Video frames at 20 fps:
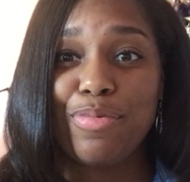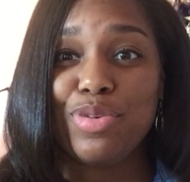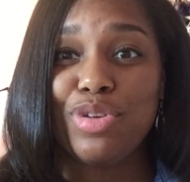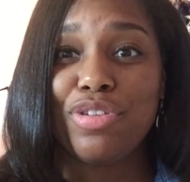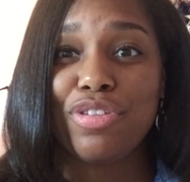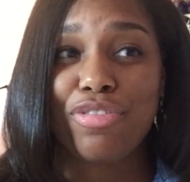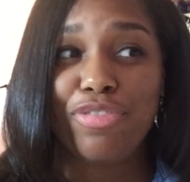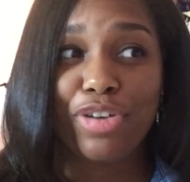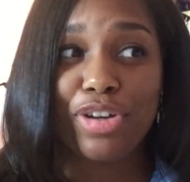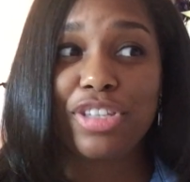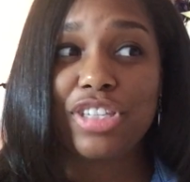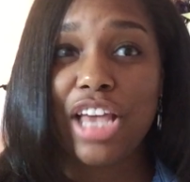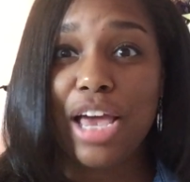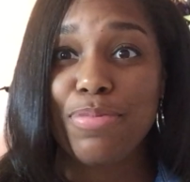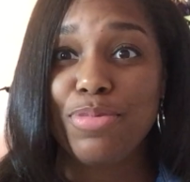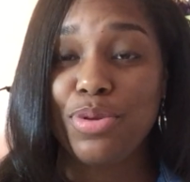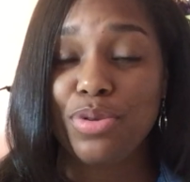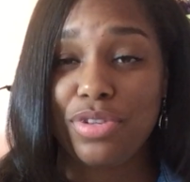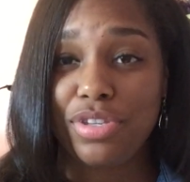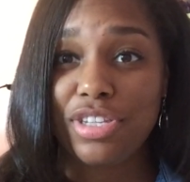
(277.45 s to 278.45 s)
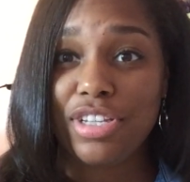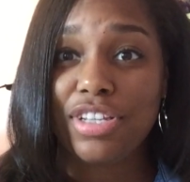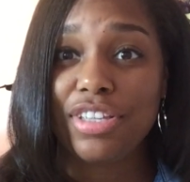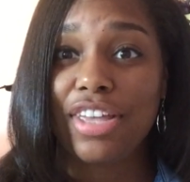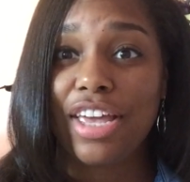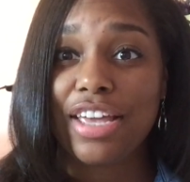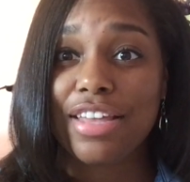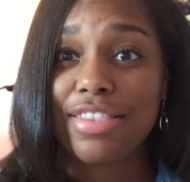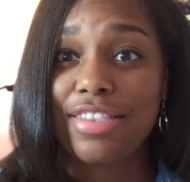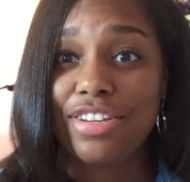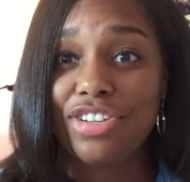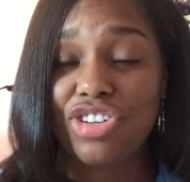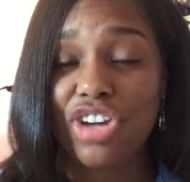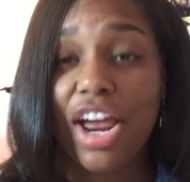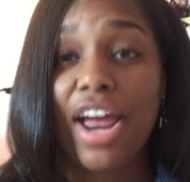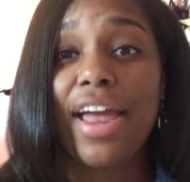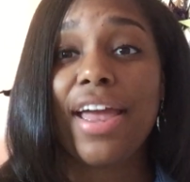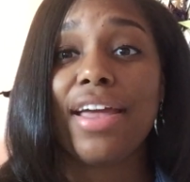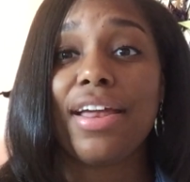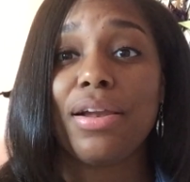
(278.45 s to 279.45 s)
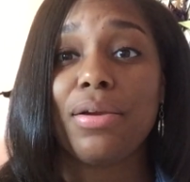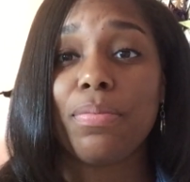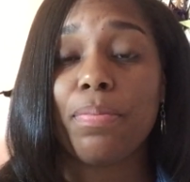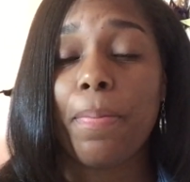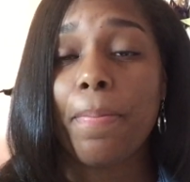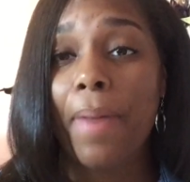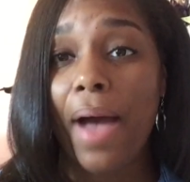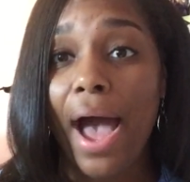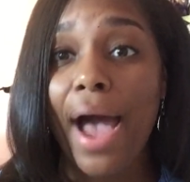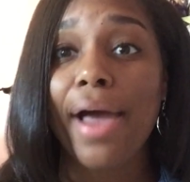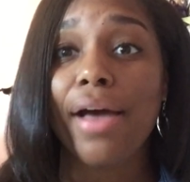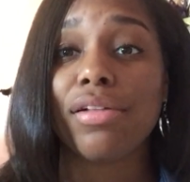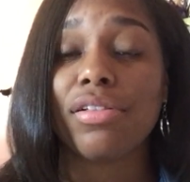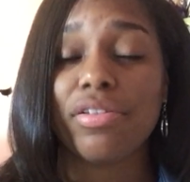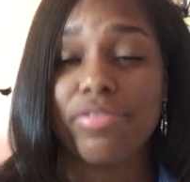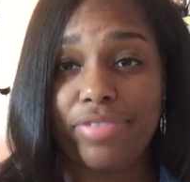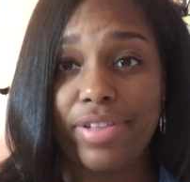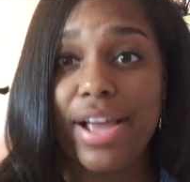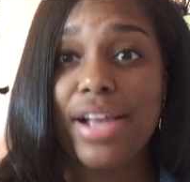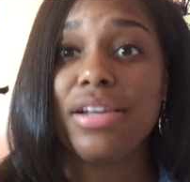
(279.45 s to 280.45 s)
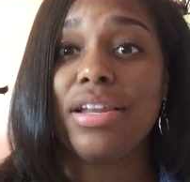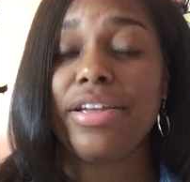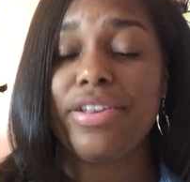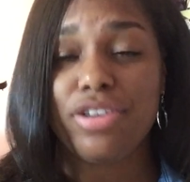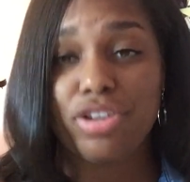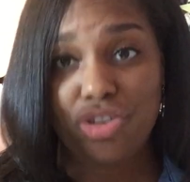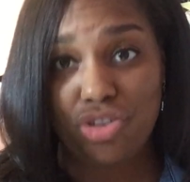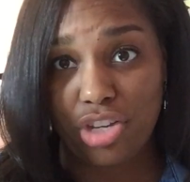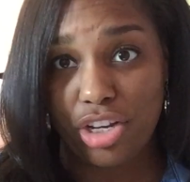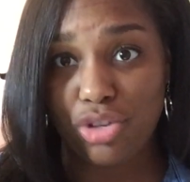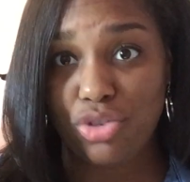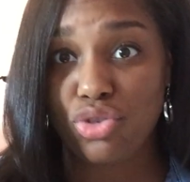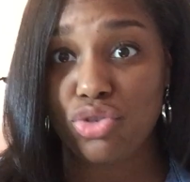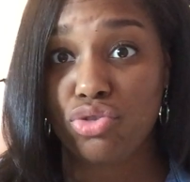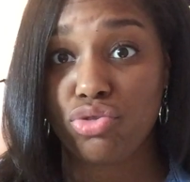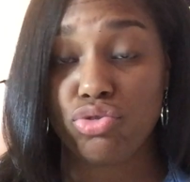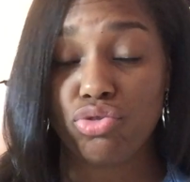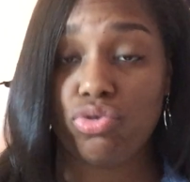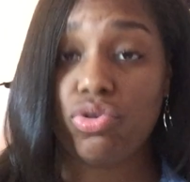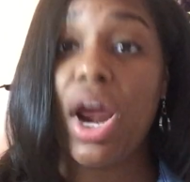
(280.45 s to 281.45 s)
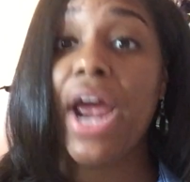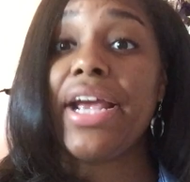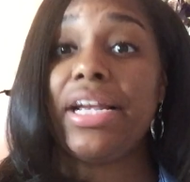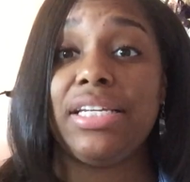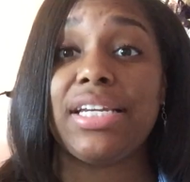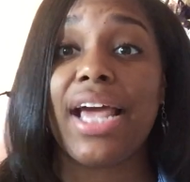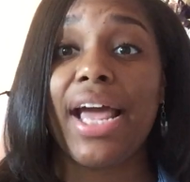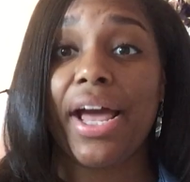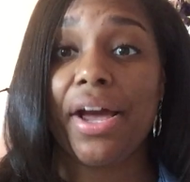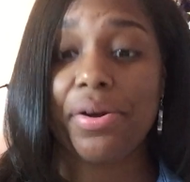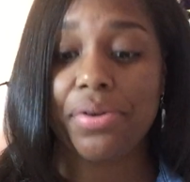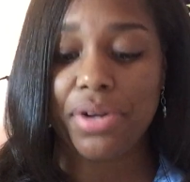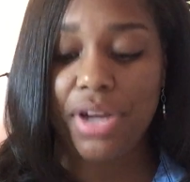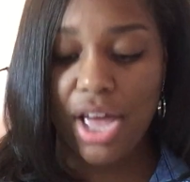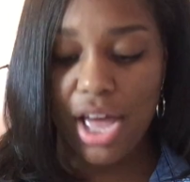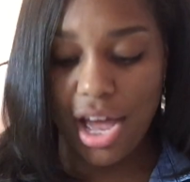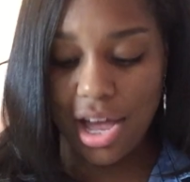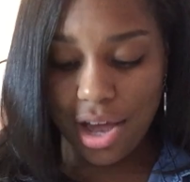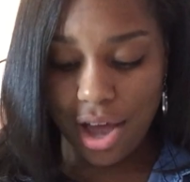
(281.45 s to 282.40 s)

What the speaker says: When the first time you see the giant pile of lightning just strike down.